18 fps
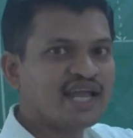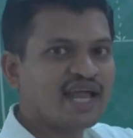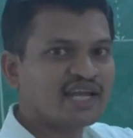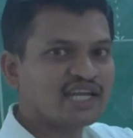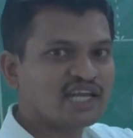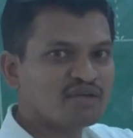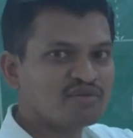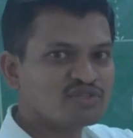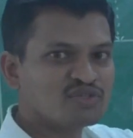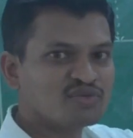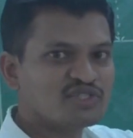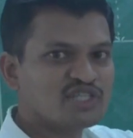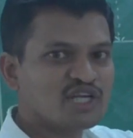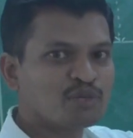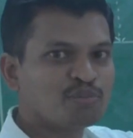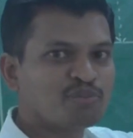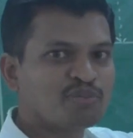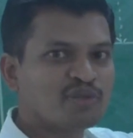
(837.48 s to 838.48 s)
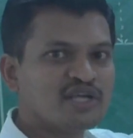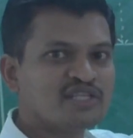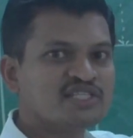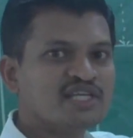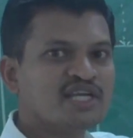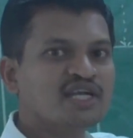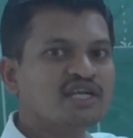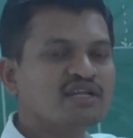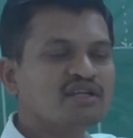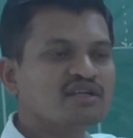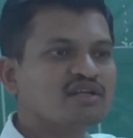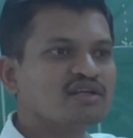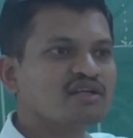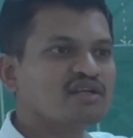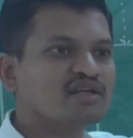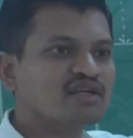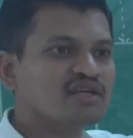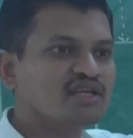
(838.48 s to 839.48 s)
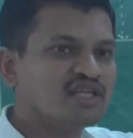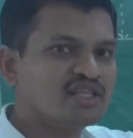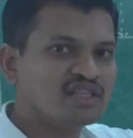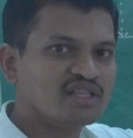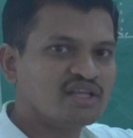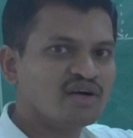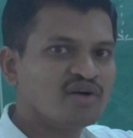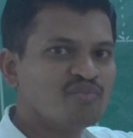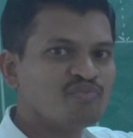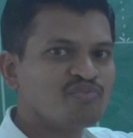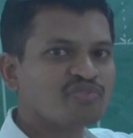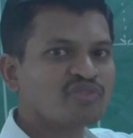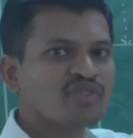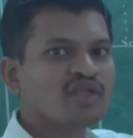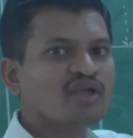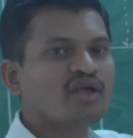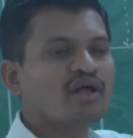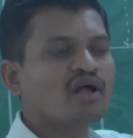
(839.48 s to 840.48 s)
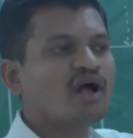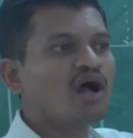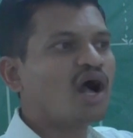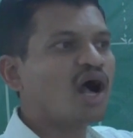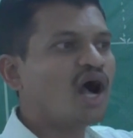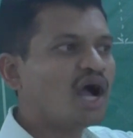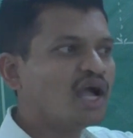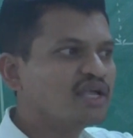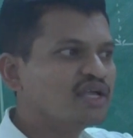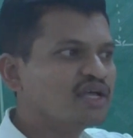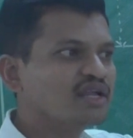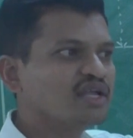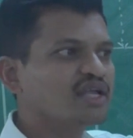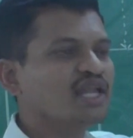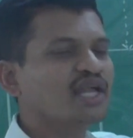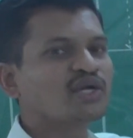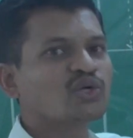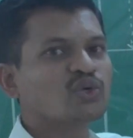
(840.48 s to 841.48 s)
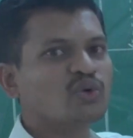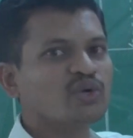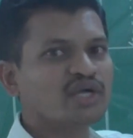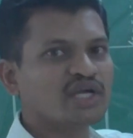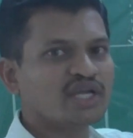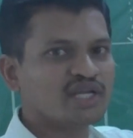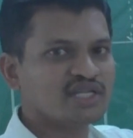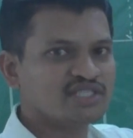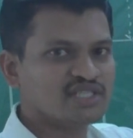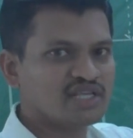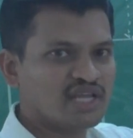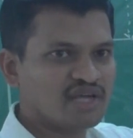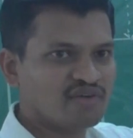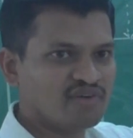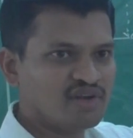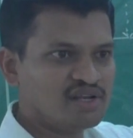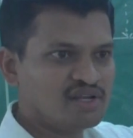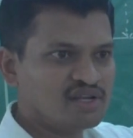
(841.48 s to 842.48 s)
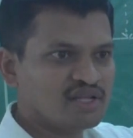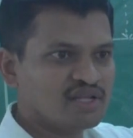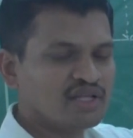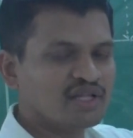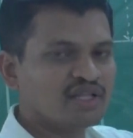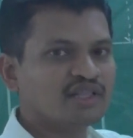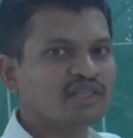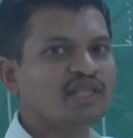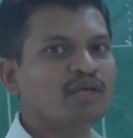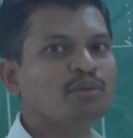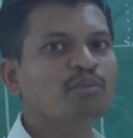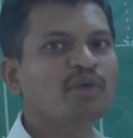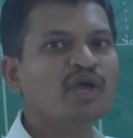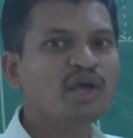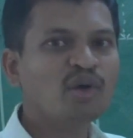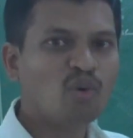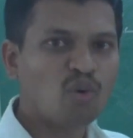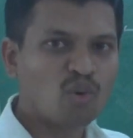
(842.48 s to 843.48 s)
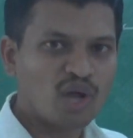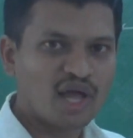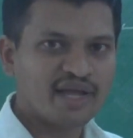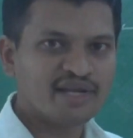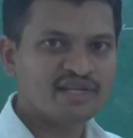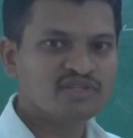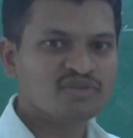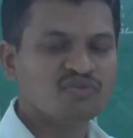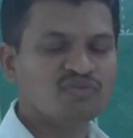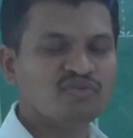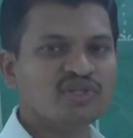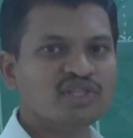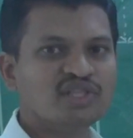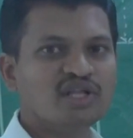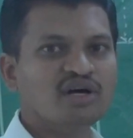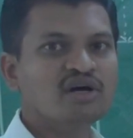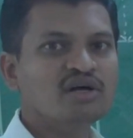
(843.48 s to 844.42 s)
atoms which are present in the higher electronic energy level, they may collide with